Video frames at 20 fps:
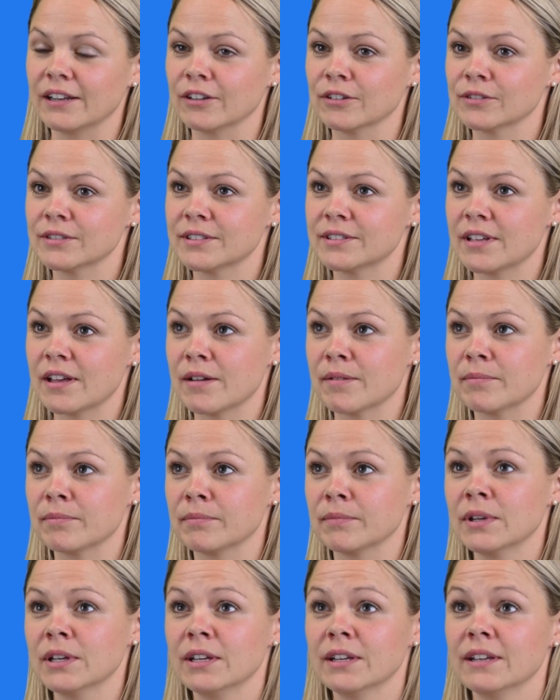
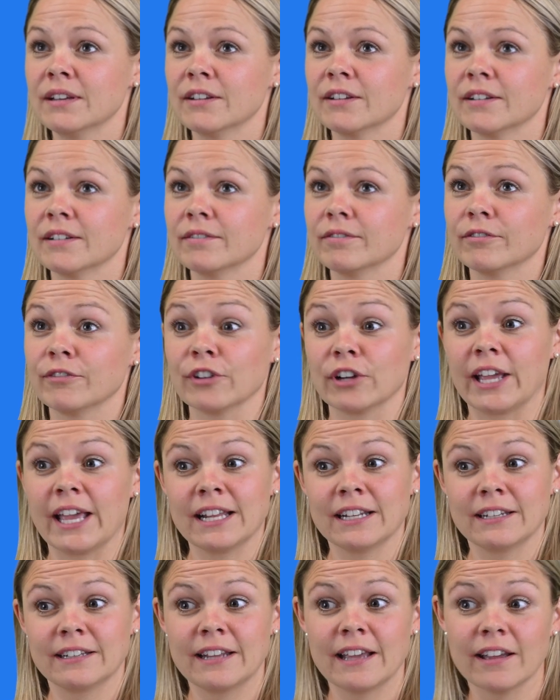Some
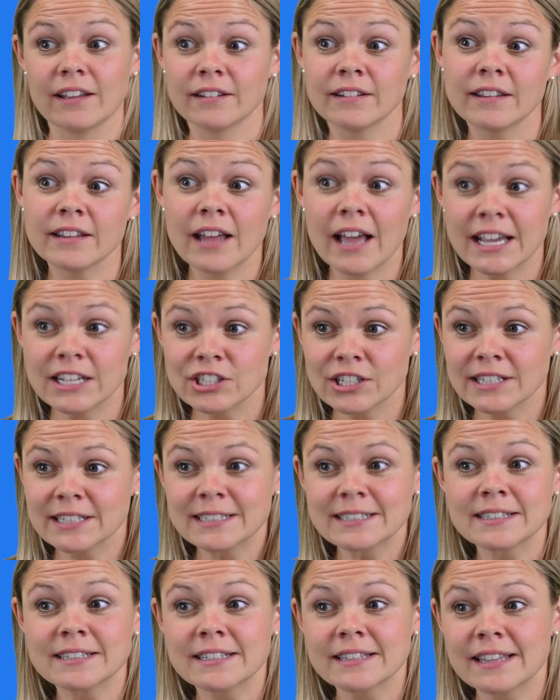forget to tell the
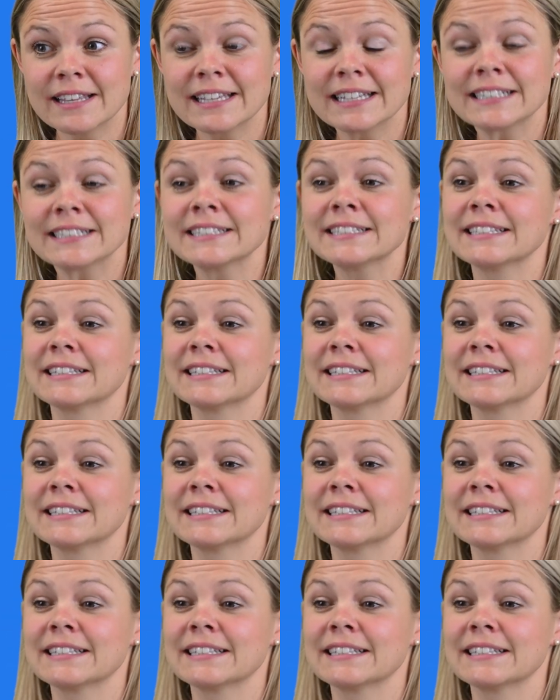hygienists things,